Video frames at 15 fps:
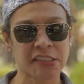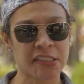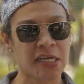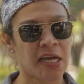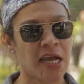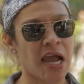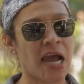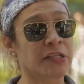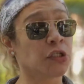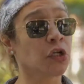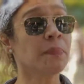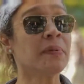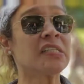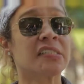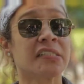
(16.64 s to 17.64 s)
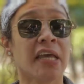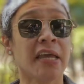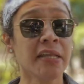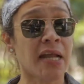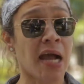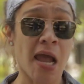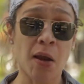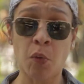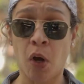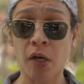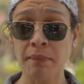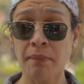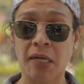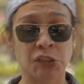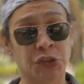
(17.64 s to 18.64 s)
and you'll be saying, I
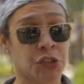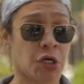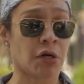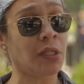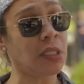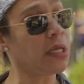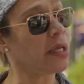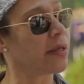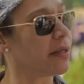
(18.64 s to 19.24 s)
want my Lea.